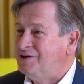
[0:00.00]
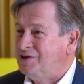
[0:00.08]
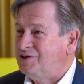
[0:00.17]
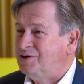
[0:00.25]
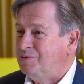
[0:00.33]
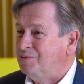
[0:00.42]

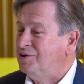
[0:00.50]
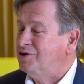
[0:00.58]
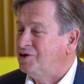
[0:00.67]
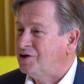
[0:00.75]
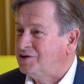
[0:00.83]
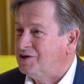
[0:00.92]
system and the
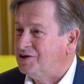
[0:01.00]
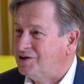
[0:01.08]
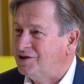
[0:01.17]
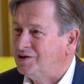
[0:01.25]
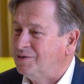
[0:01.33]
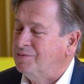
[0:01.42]
justice
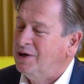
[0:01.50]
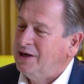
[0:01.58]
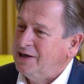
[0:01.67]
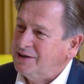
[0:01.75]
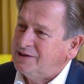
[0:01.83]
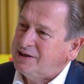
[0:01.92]
system?
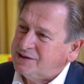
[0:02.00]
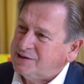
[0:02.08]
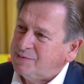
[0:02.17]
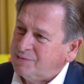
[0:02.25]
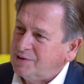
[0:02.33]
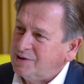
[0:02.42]
Is that
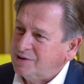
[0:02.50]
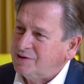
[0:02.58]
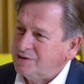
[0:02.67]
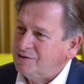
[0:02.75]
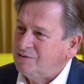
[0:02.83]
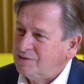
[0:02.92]
something
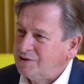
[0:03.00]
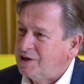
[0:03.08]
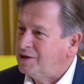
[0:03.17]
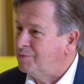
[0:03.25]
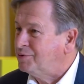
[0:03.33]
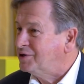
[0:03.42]
that you
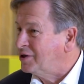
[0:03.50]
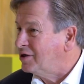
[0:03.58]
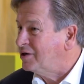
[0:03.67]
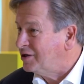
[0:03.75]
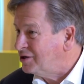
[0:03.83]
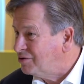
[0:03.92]
take a
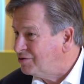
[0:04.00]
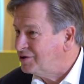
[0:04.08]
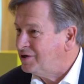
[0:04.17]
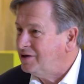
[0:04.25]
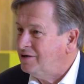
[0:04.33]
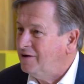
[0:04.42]
particular
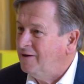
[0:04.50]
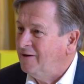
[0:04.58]
interest in?